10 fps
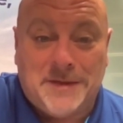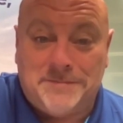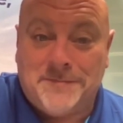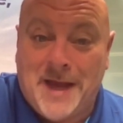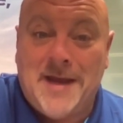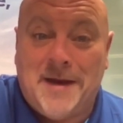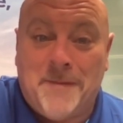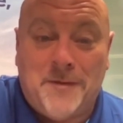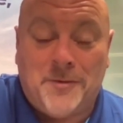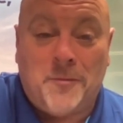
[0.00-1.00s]
but hey,
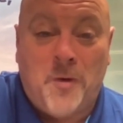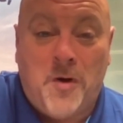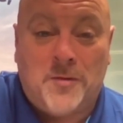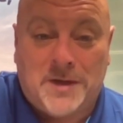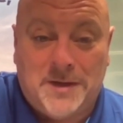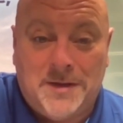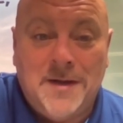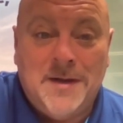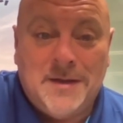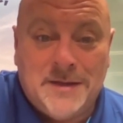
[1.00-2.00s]
I'm able to walk and
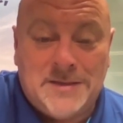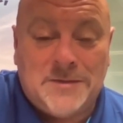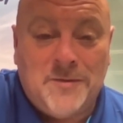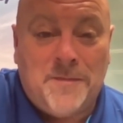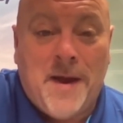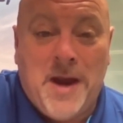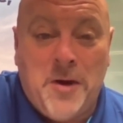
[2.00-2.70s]
listen with my